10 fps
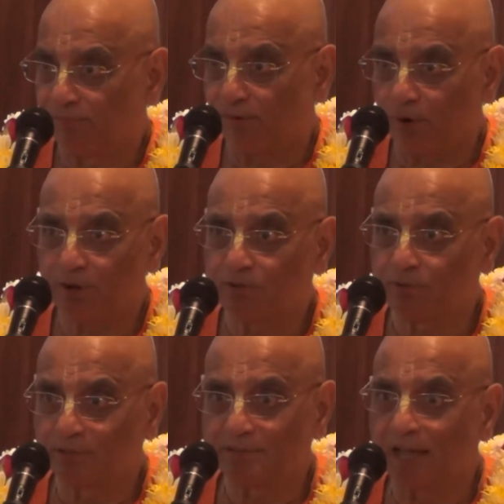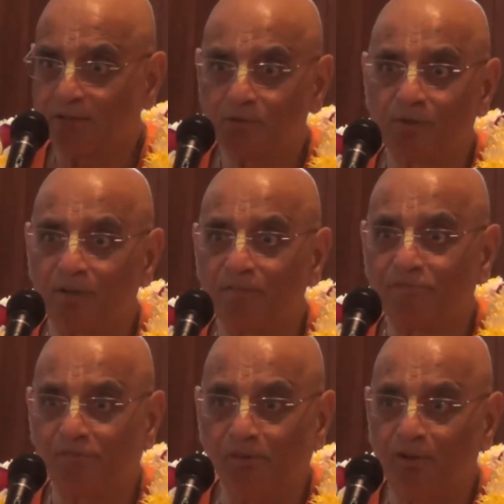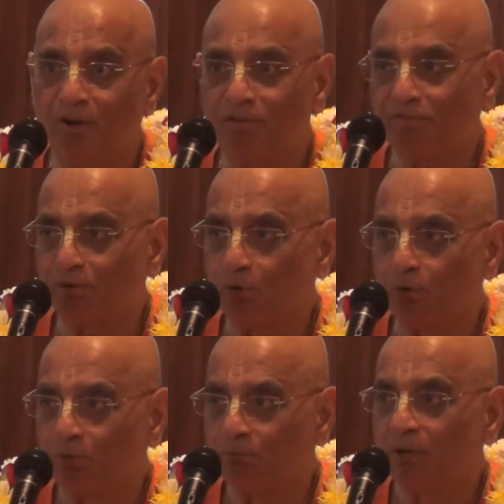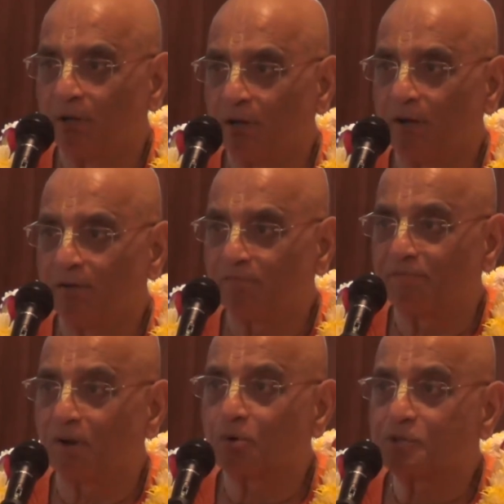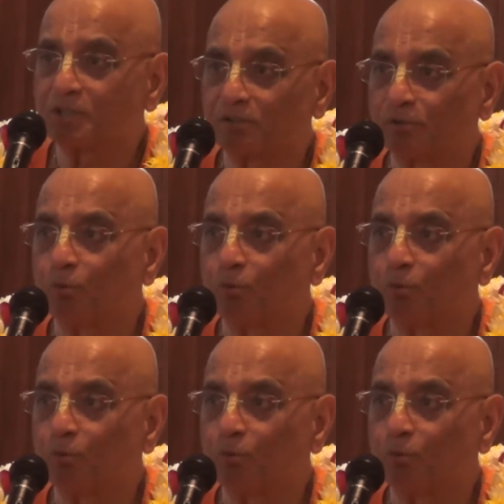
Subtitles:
forest was naturally full of ferocious